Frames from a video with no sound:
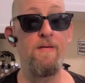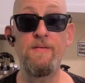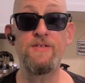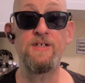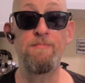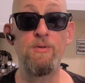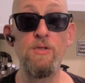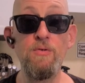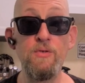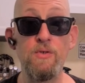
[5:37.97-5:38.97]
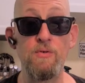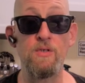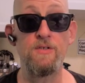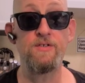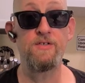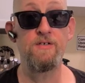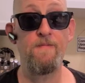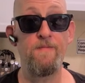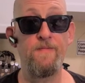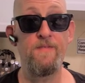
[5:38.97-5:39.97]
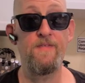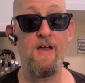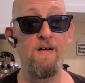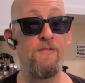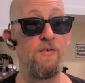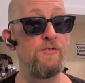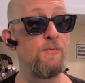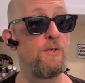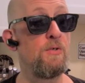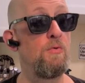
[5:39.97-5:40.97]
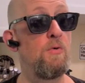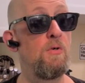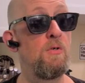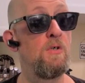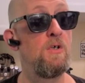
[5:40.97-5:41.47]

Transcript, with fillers: I've even seen blue noodles. That those were cool.